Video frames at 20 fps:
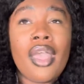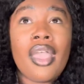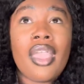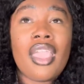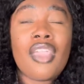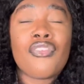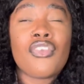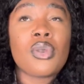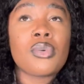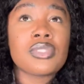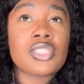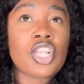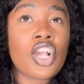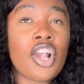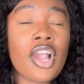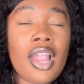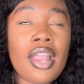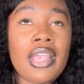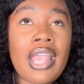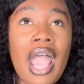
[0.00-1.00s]
if it was
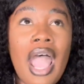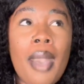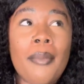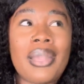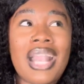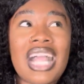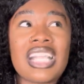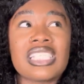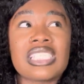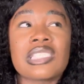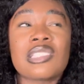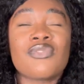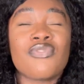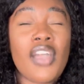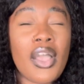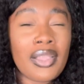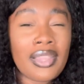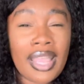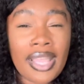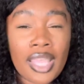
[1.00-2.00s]
her or not, but I just
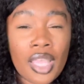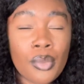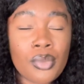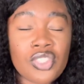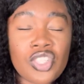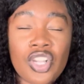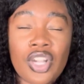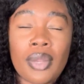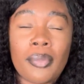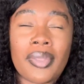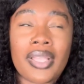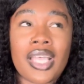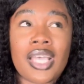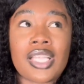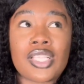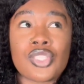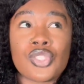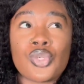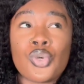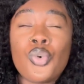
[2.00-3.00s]
felt like it was her,
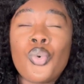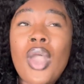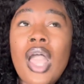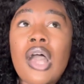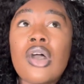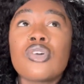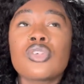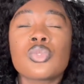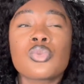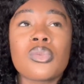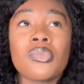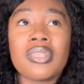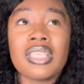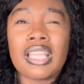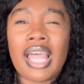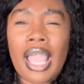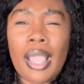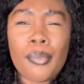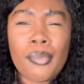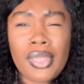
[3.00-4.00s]
because who else would be
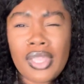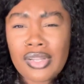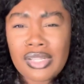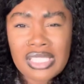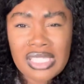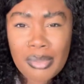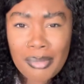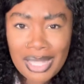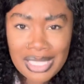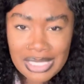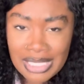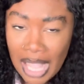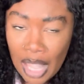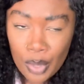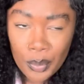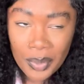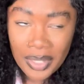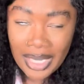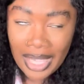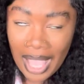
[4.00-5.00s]
like piercing my
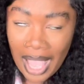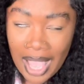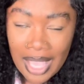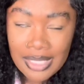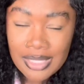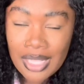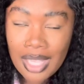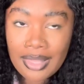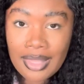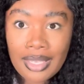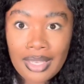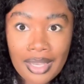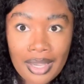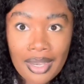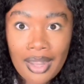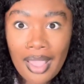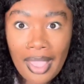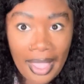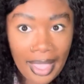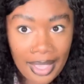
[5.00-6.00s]
scalp with their eyes other
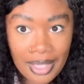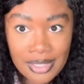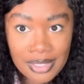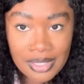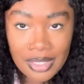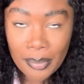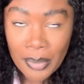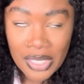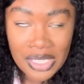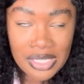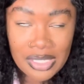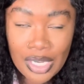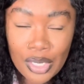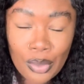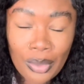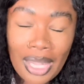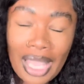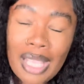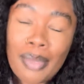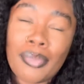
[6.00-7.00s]
than an ex, a person that
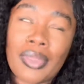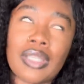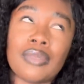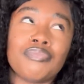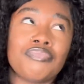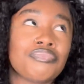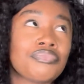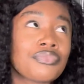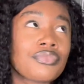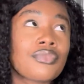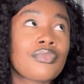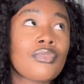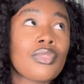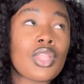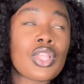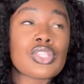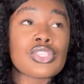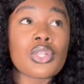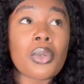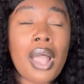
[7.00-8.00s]
don't like me?
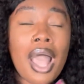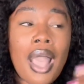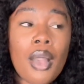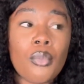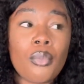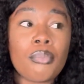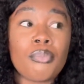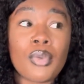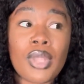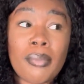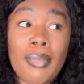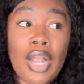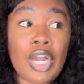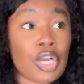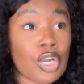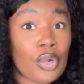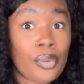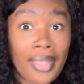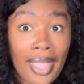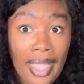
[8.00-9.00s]
So I'm with my
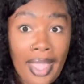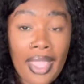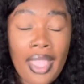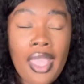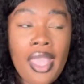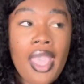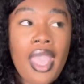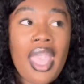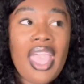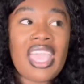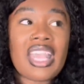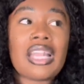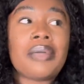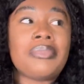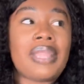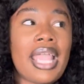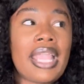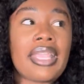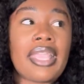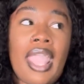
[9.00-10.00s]
girl Kay, and
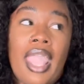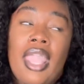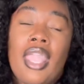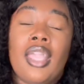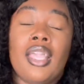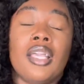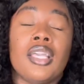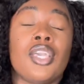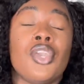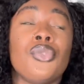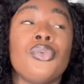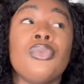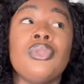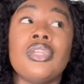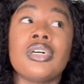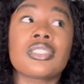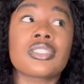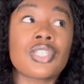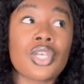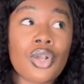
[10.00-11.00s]
I'm like, Kay, can you
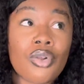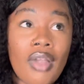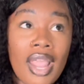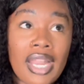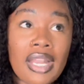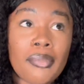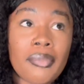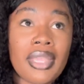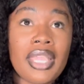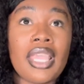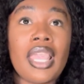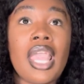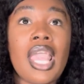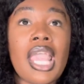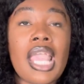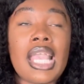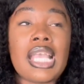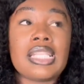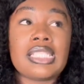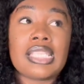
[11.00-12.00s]
look to the right of me
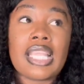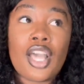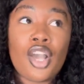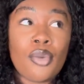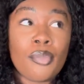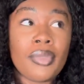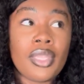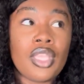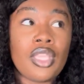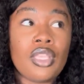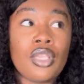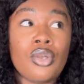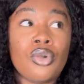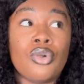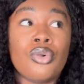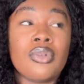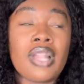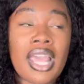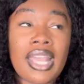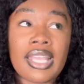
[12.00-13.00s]
and tell me
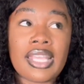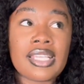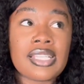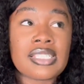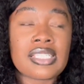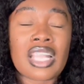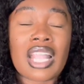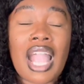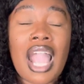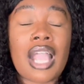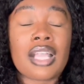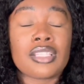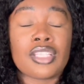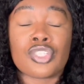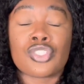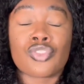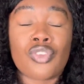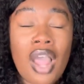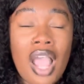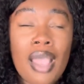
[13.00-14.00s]
who that is? Like,
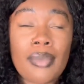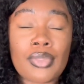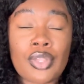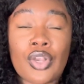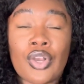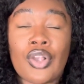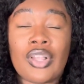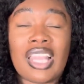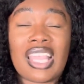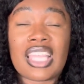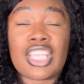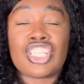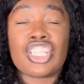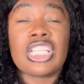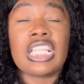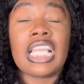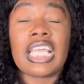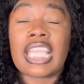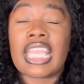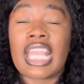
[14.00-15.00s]
describe the girl. Like, is
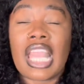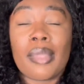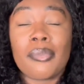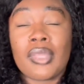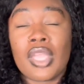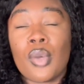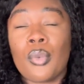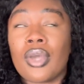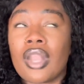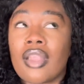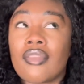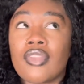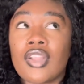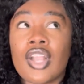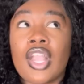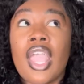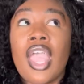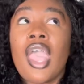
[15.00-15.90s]
she looking at me or whatever?